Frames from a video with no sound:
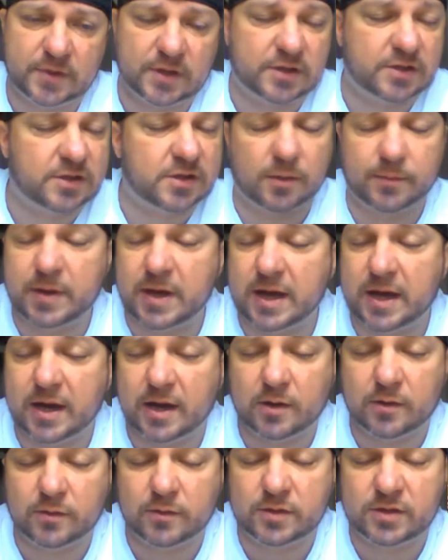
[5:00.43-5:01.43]

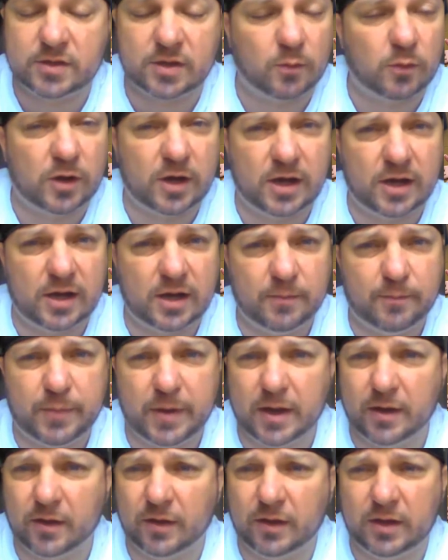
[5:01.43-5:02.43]
Somehow, someway,
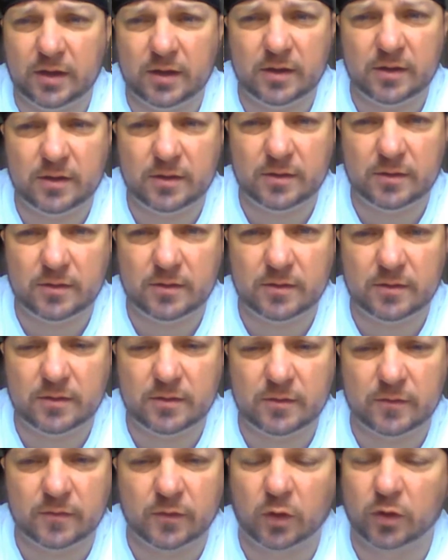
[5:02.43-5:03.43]
Bailey
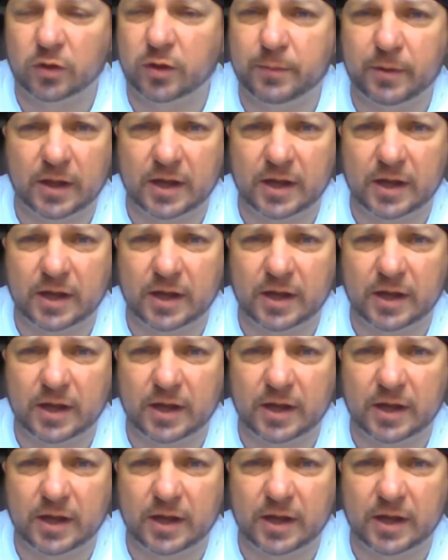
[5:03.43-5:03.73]
rolled up